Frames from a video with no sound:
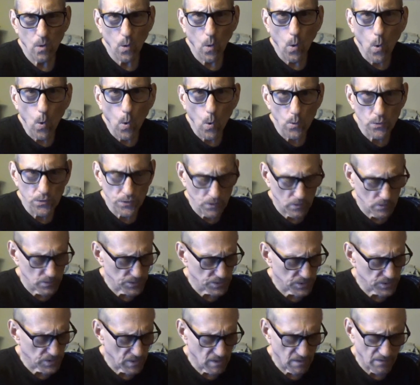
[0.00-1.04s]
whole tone
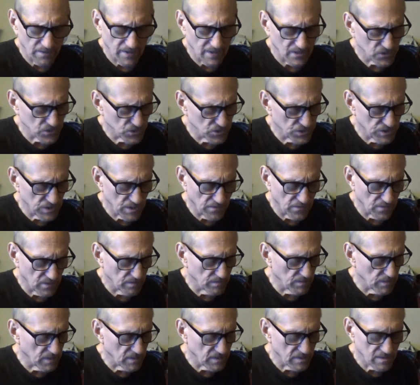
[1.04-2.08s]
scale. That's nothing
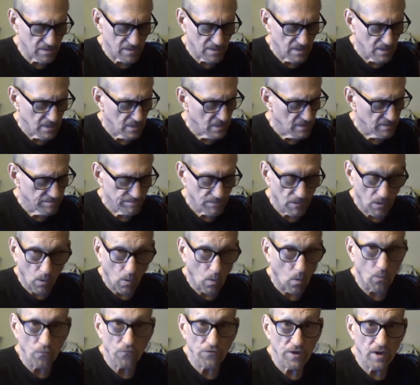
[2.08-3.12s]
but
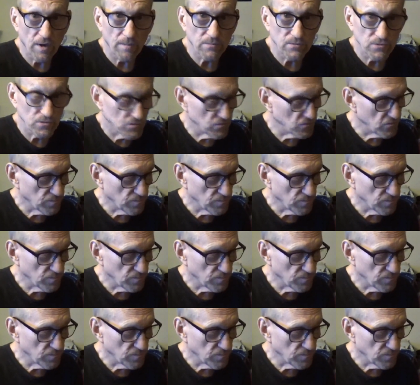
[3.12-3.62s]
whole steps. You're just